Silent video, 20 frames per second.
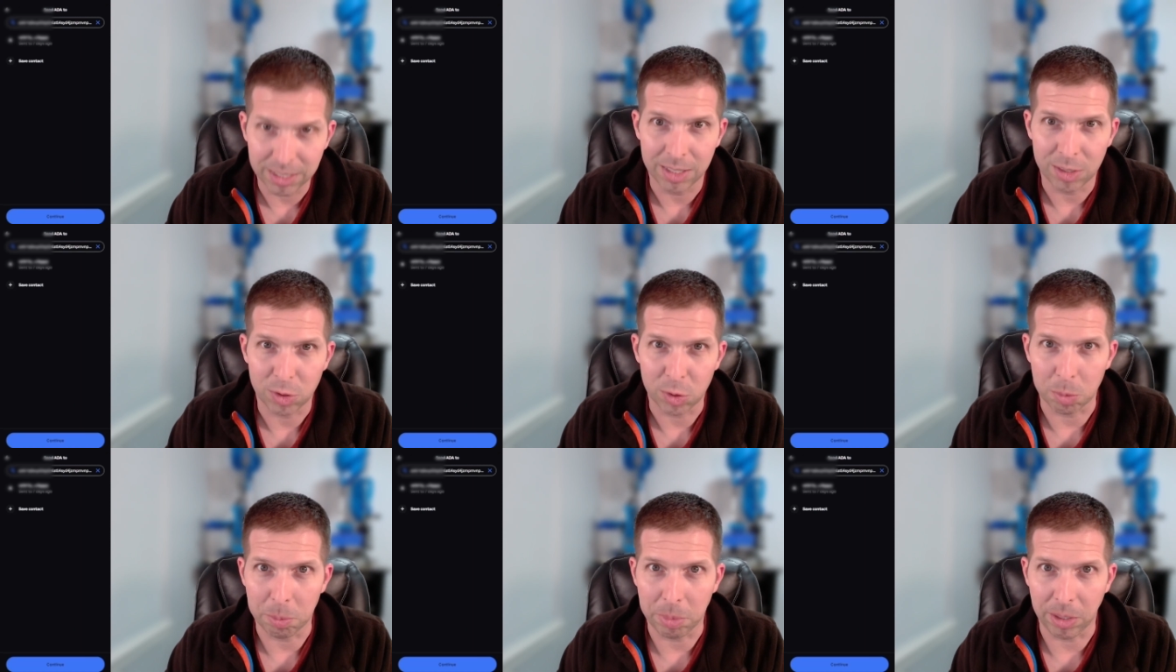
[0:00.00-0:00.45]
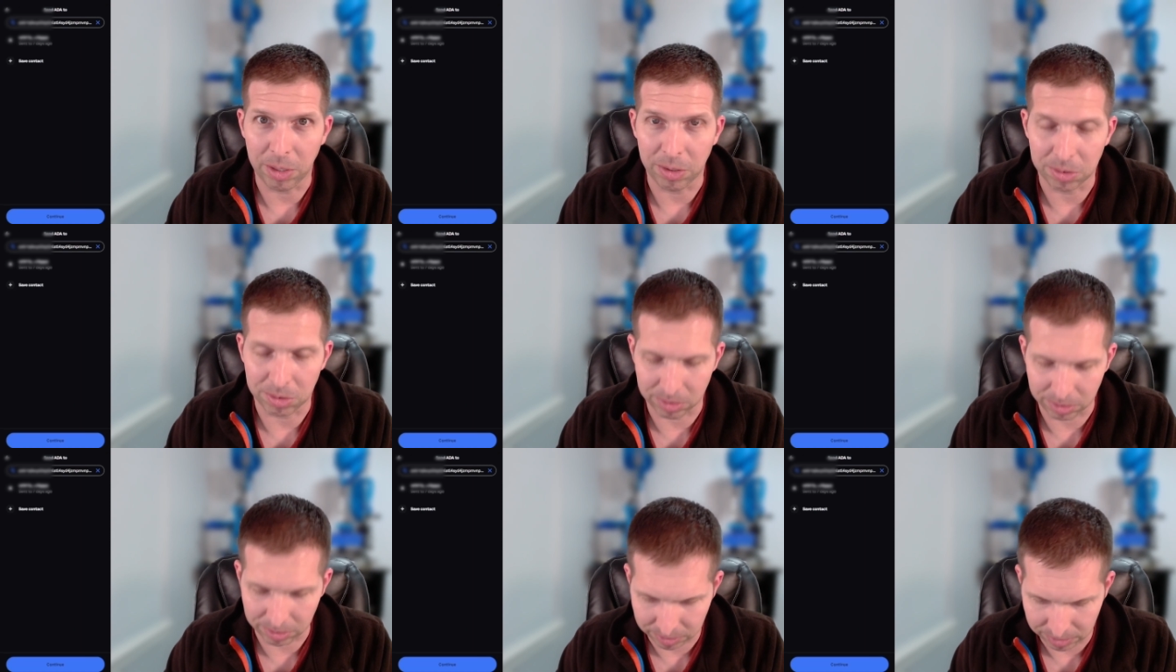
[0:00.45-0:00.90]
It's
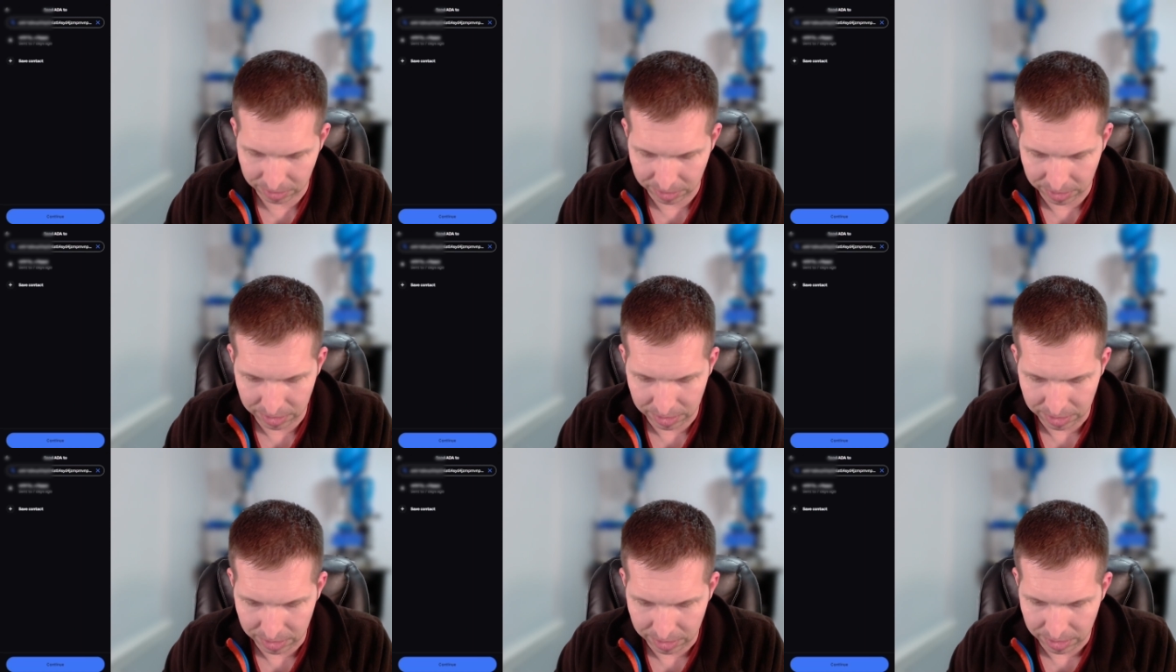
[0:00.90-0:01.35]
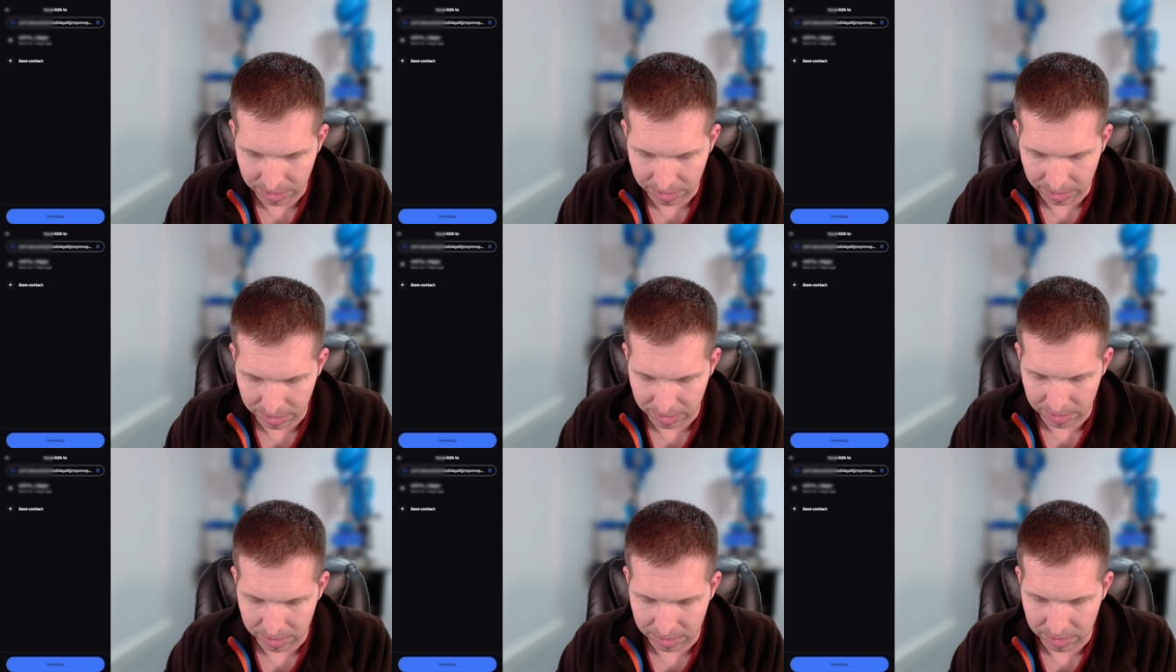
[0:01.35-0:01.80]
embarrassing.
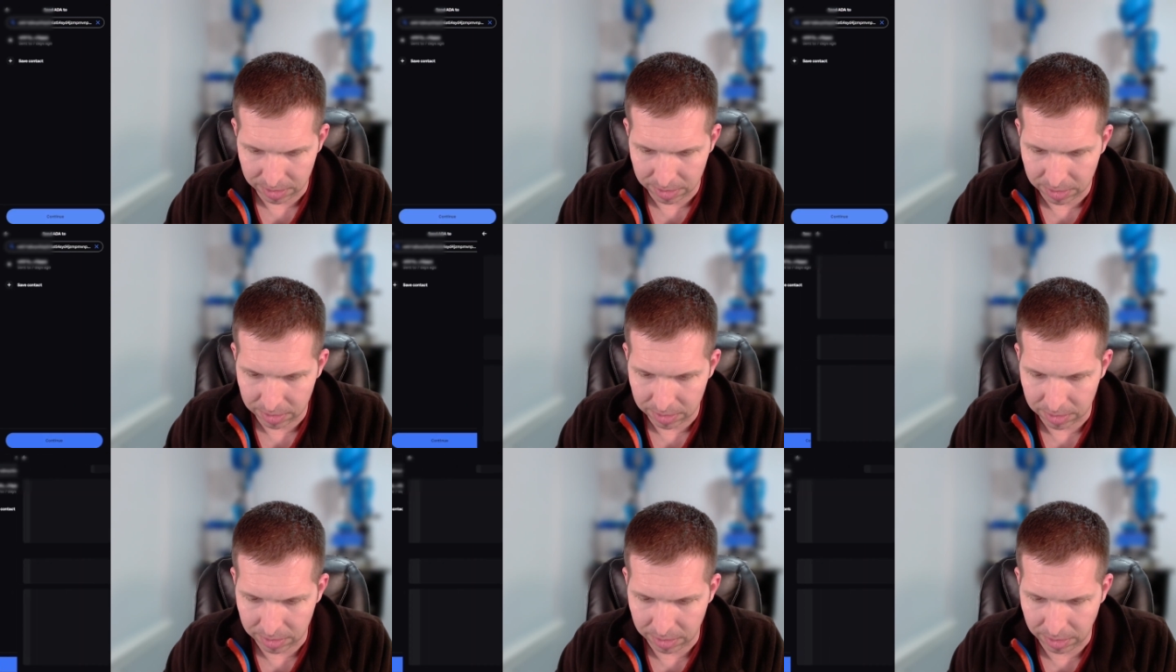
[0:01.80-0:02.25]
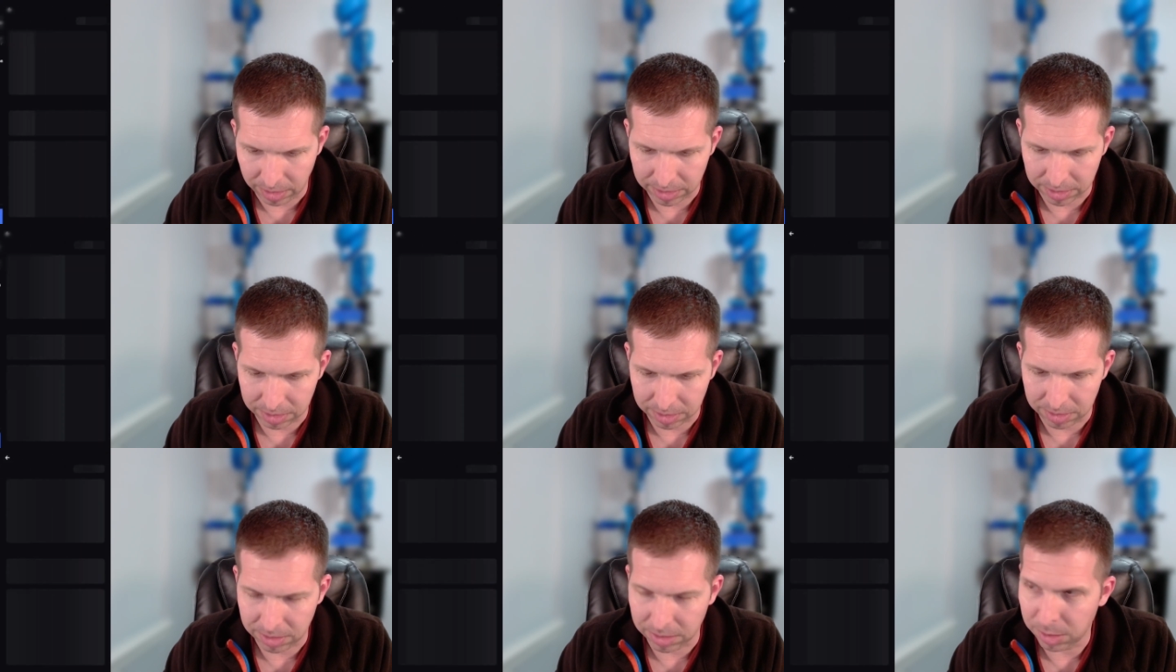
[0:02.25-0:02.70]
All right,
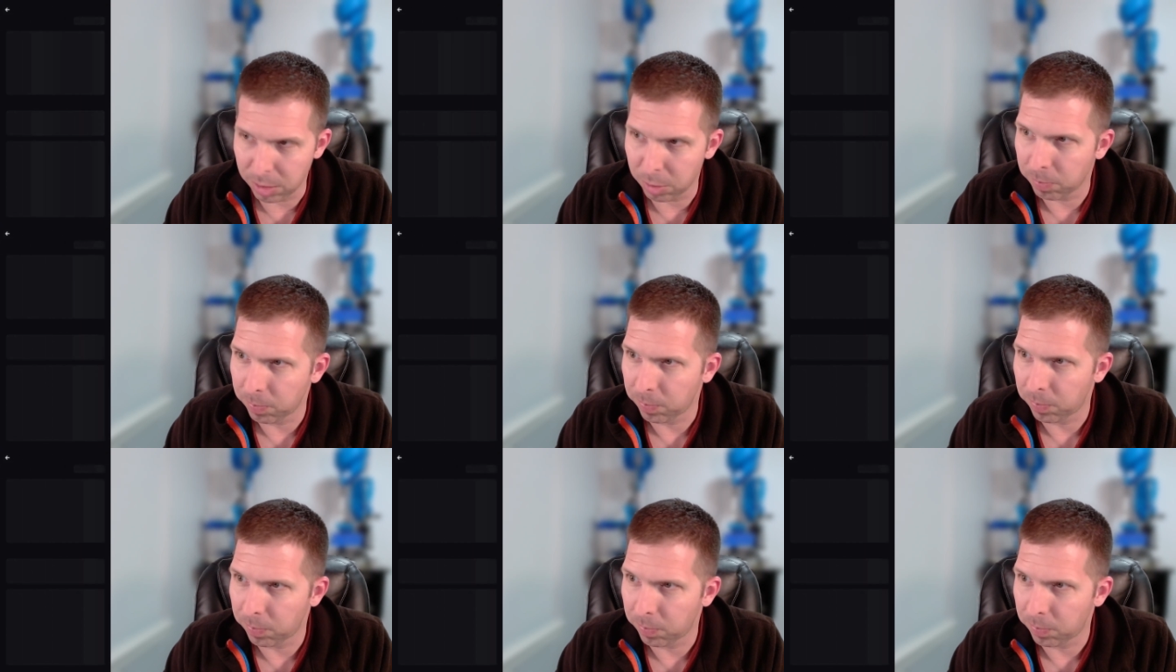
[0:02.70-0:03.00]
continue.